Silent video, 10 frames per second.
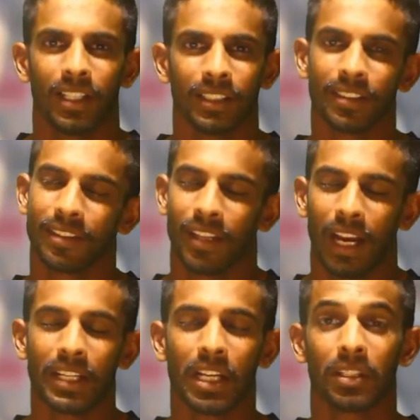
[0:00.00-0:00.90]
This is an
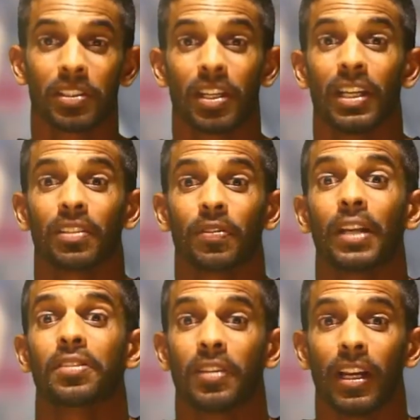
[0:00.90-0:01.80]
ideal chance for
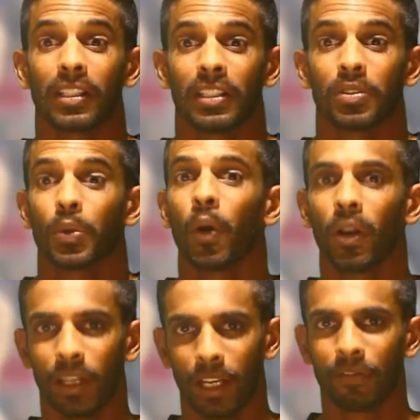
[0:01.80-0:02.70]
us Sri Lankans who all
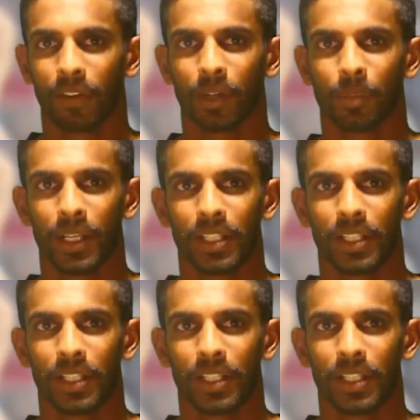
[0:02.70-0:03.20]
love rugby